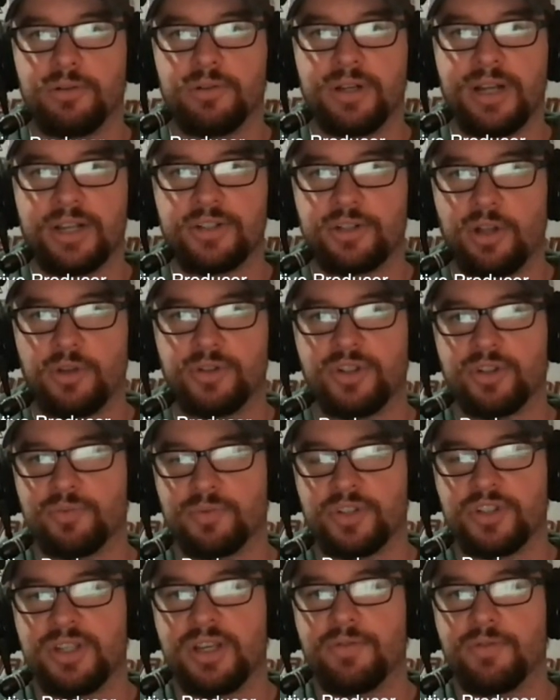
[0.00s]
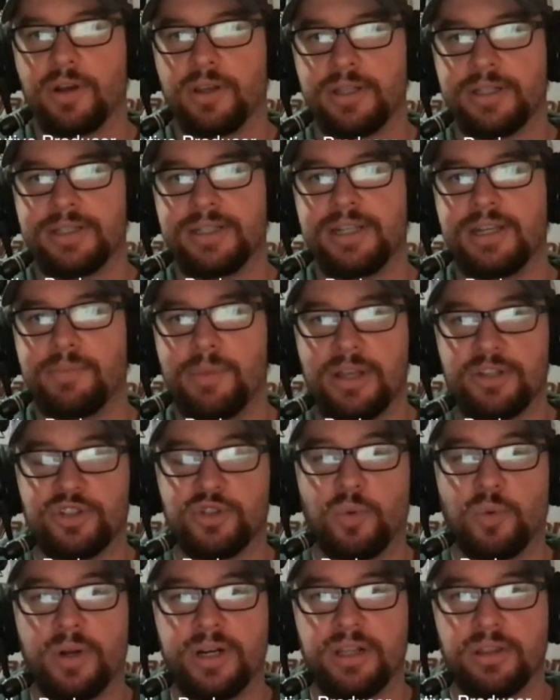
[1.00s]
The next closest receiver on the team has
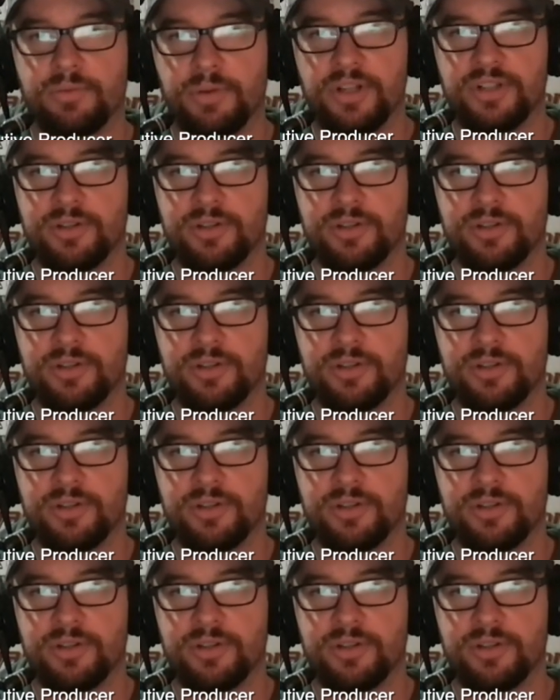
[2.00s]
23,